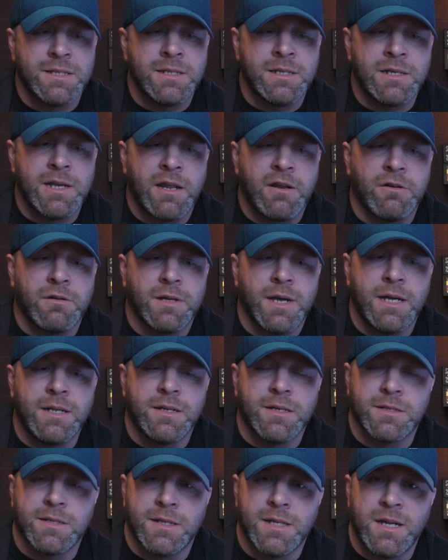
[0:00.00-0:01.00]
indicator light
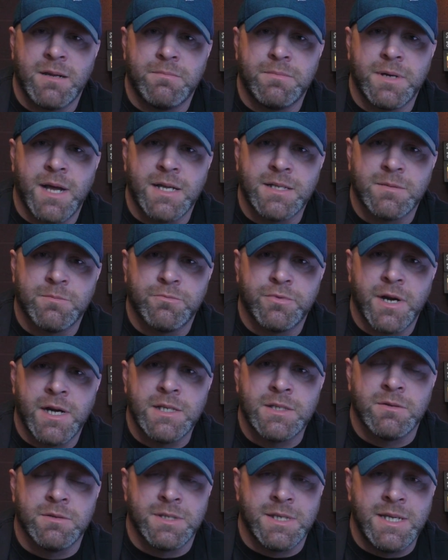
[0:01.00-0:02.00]
does light up nice and
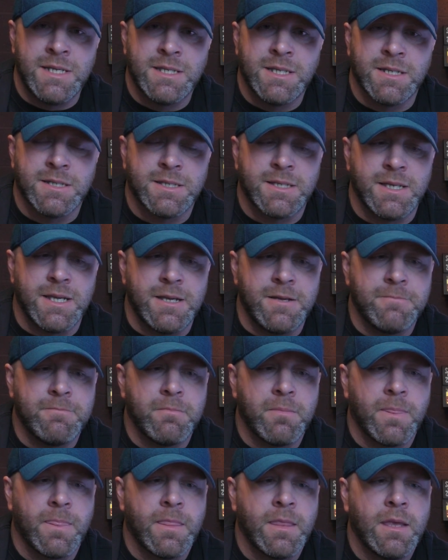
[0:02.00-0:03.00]
bright, so it's easy to see.
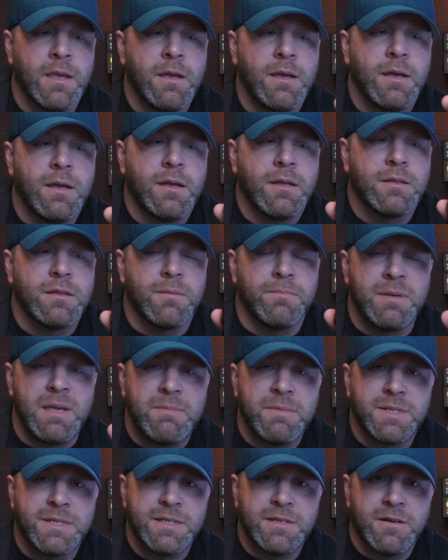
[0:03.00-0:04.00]
The
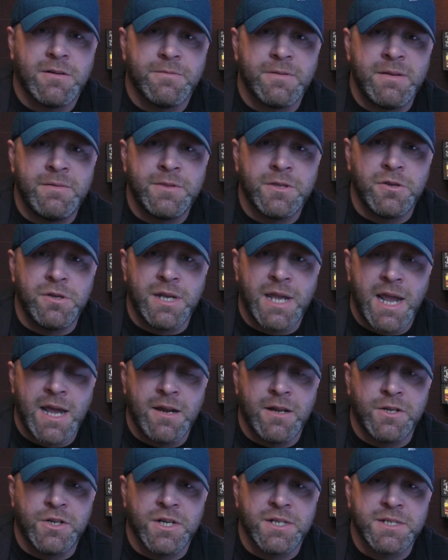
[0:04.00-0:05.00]
beam itself, even though you
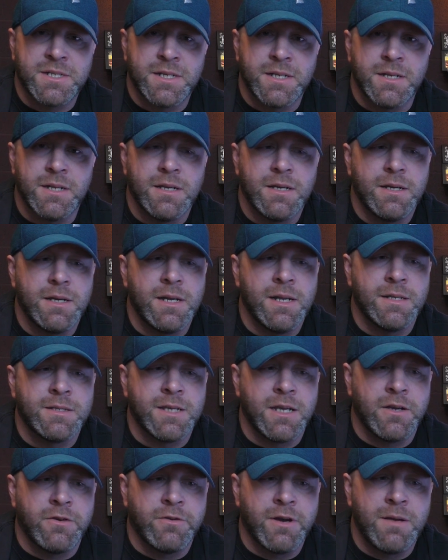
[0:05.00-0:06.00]
can't adjust it, it is
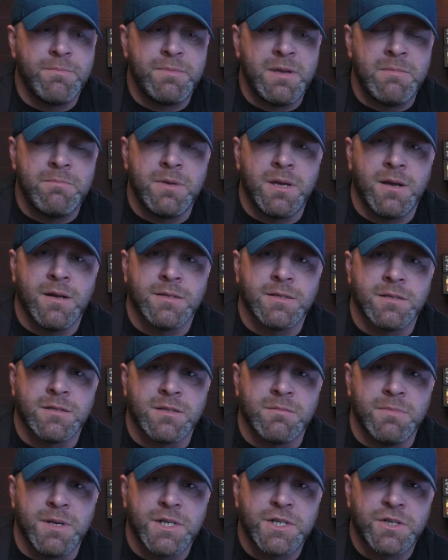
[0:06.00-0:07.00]
a great beam because
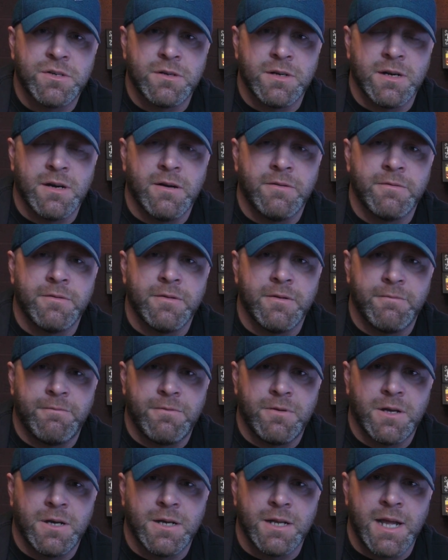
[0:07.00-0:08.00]
it's a mixture of
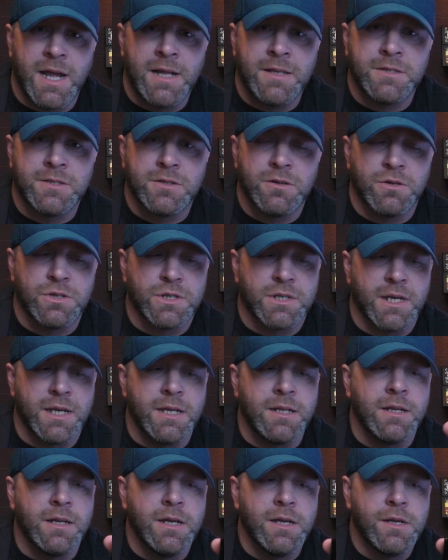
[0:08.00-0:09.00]
flood and
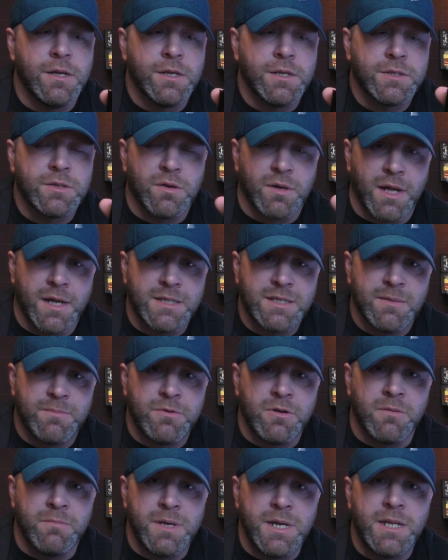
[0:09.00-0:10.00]
searchlight. So it lights up
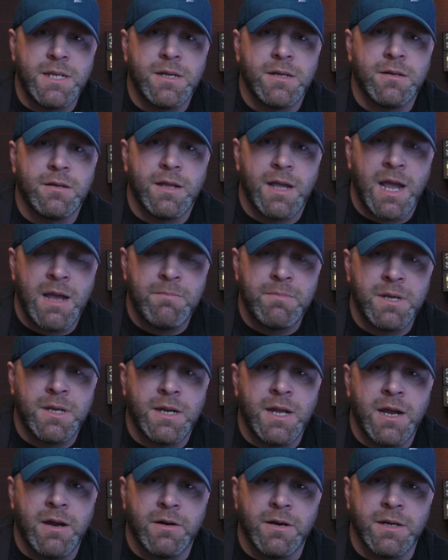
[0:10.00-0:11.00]
your immediate
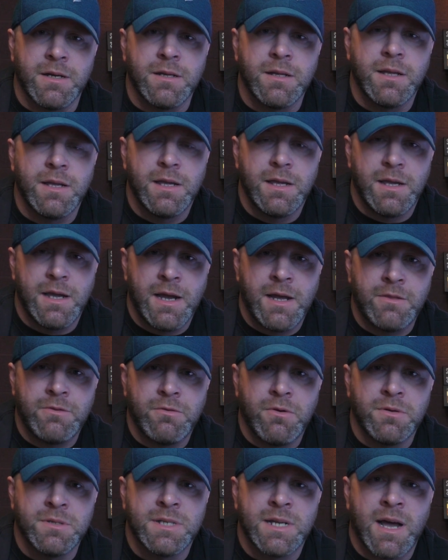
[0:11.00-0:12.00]
ambient area and
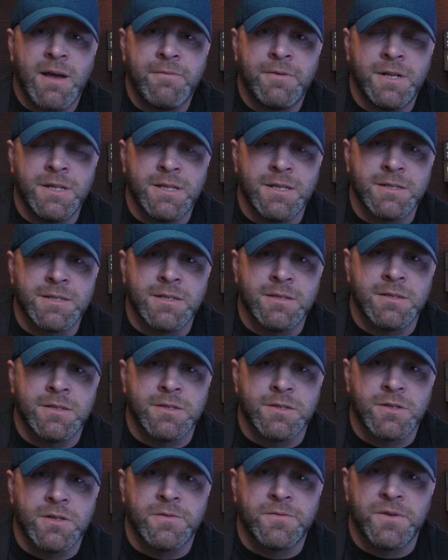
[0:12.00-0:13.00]
throws it off in a distance to
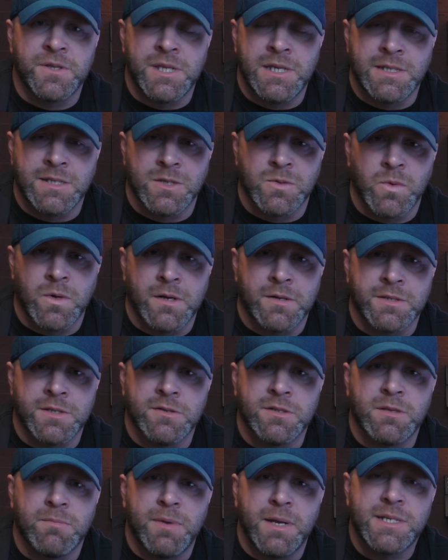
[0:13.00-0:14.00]
search for things as well, so
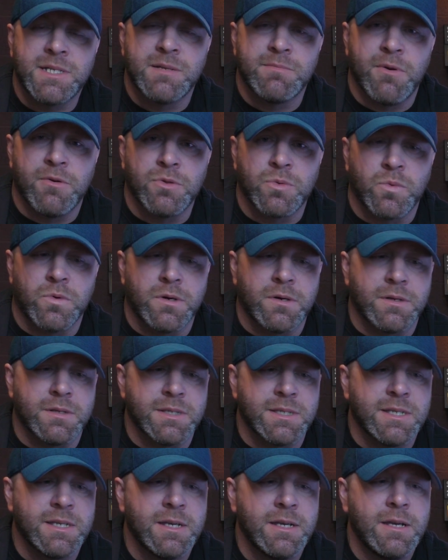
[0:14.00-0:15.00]
it's the best of both
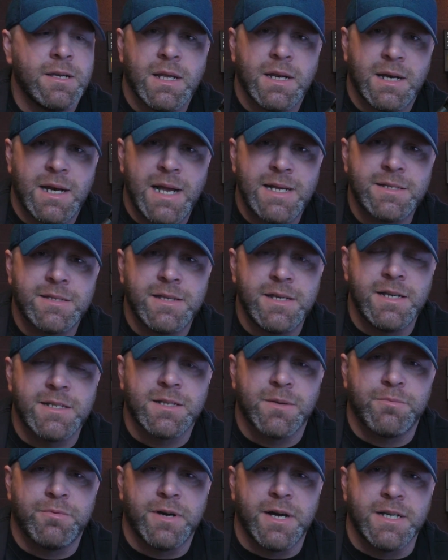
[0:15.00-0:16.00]
worlds. Lastly is
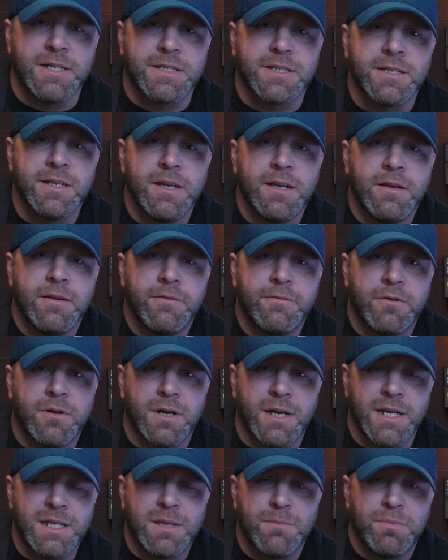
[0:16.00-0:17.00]
the price. For a
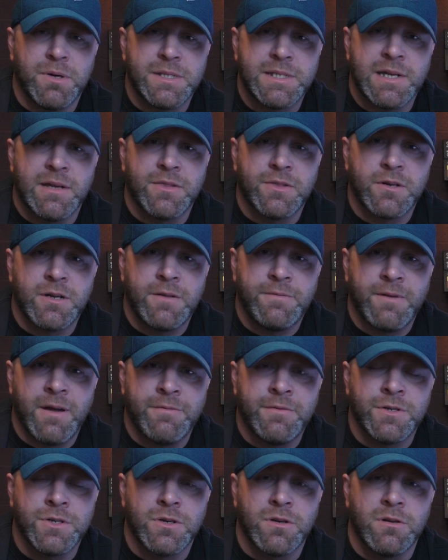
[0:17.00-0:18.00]
light that puts out
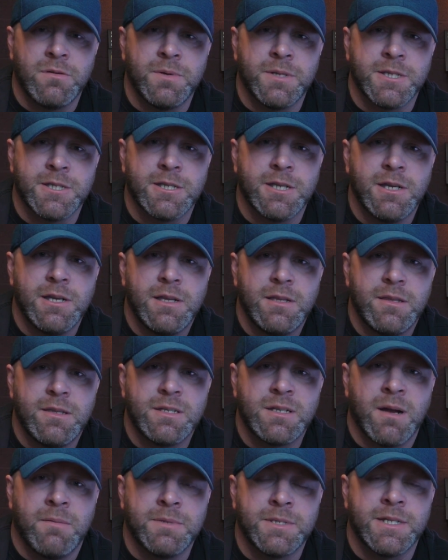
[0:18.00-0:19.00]
3500 lumens,
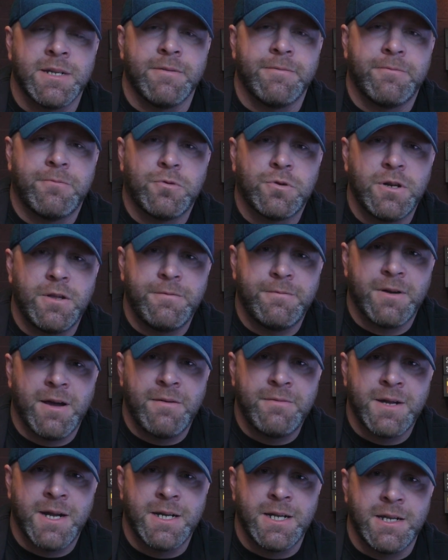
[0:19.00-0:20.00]
this comes in at
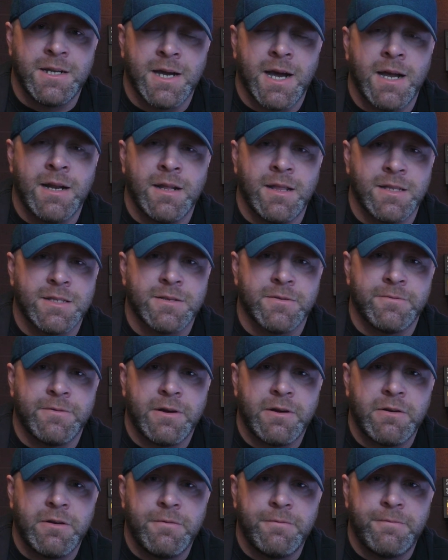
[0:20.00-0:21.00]
$45.99, and it's a
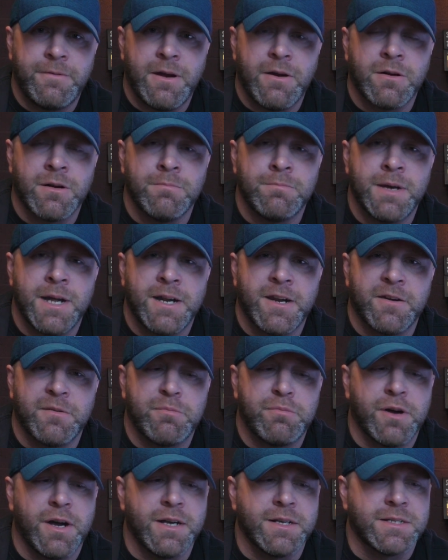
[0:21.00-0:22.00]
very fair competitive
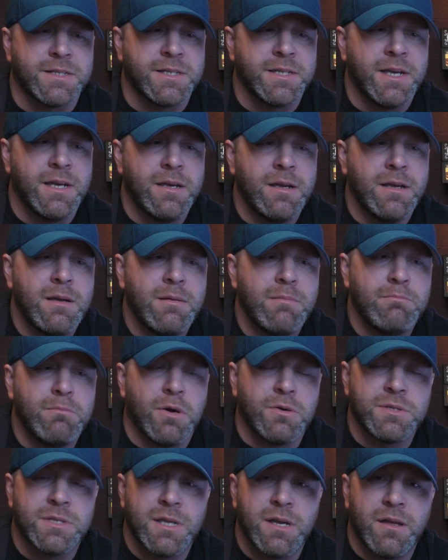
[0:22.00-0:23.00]
price.
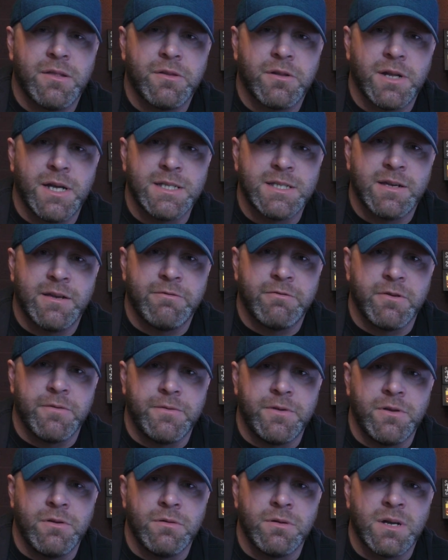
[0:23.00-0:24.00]
Most of the other lights I've
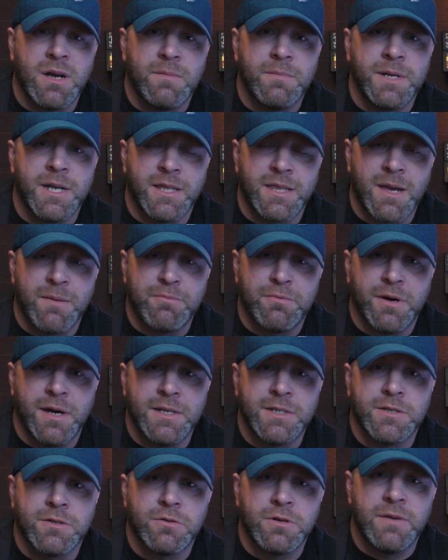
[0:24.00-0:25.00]
reviewed come in at that
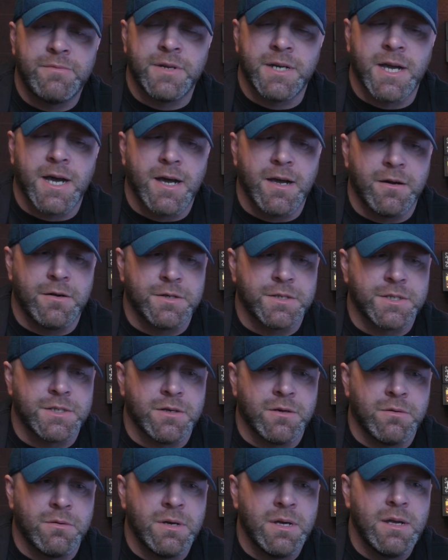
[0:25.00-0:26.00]
price or even higher,
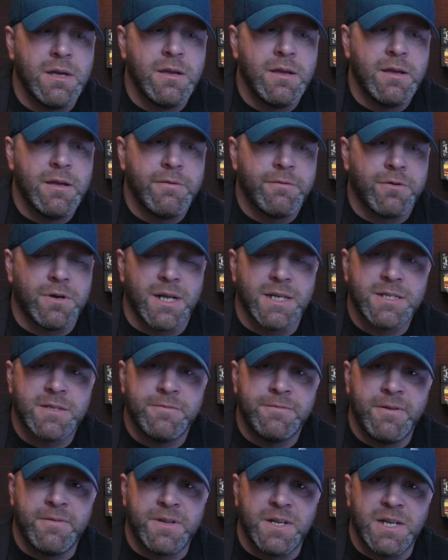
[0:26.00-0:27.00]
so for less
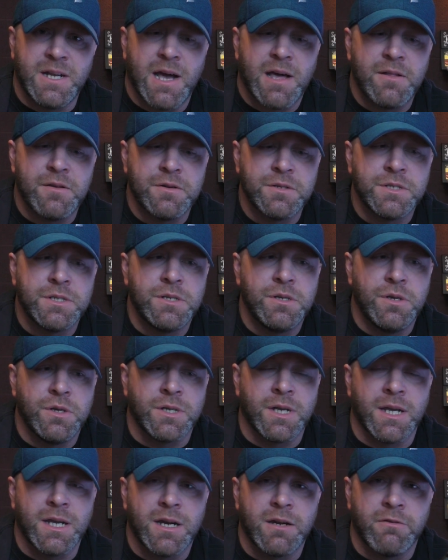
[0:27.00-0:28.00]
than $50 you
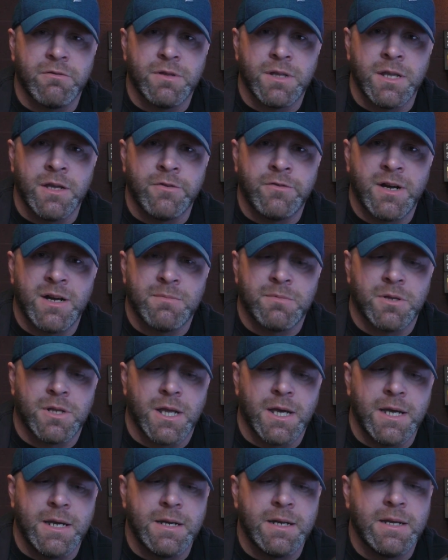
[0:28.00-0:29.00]
can get a really incredible
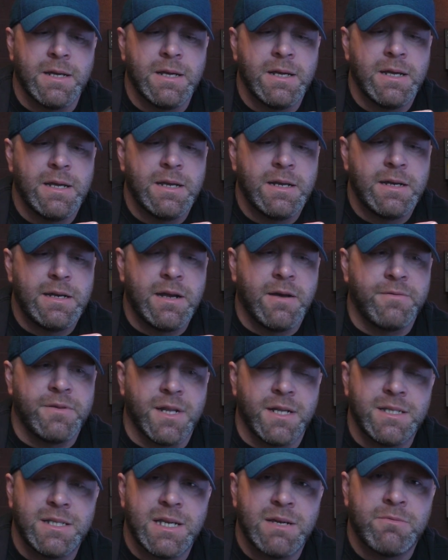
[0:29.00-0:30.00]
light. Now if you'd
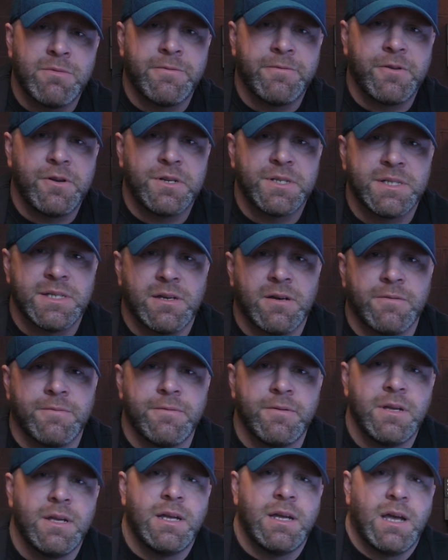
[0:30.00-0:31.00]
like to get one for
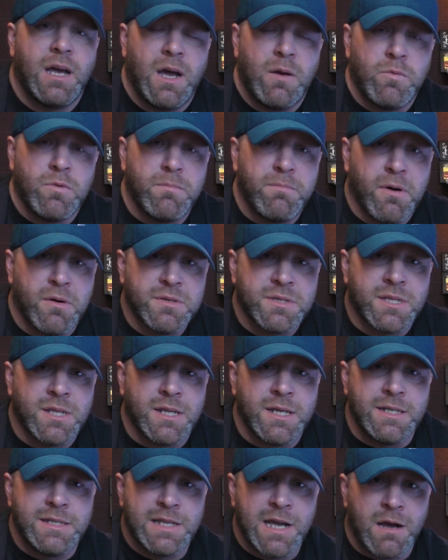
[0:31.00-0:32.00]
yourself, I will post the
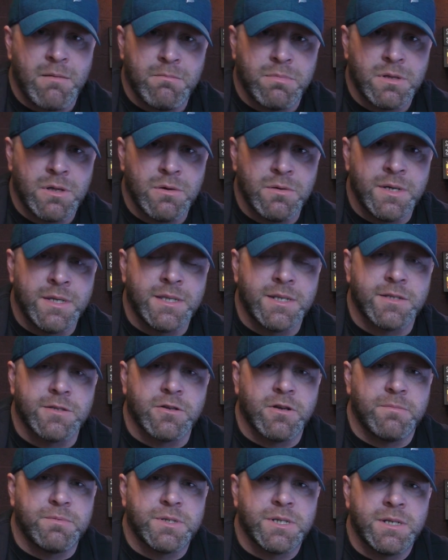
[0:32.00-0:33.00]
link down below in the
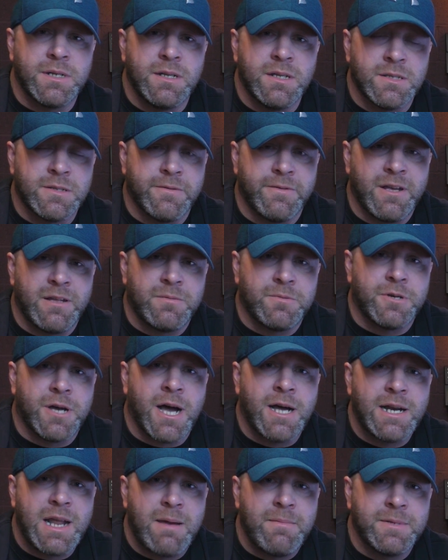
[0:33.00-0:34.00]
description. It is available
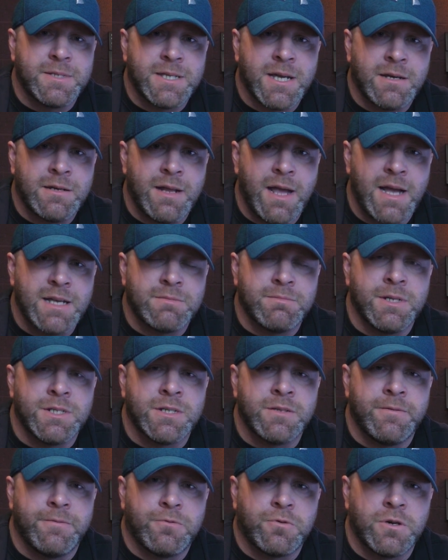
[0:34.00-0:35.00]
on Amazon, as
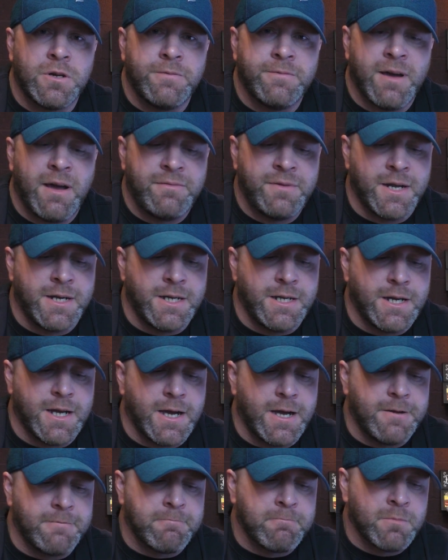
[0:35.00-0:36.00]
mentioned, $45.99.
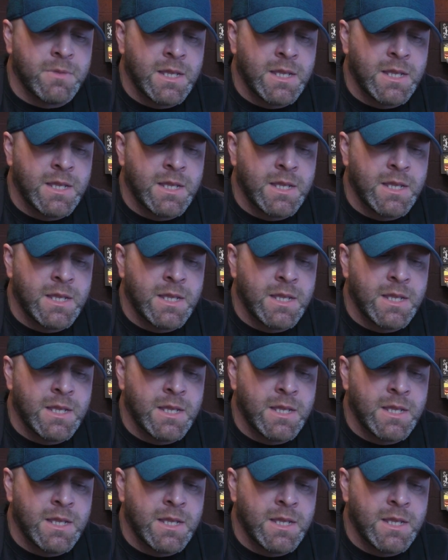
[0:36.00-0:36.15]
Now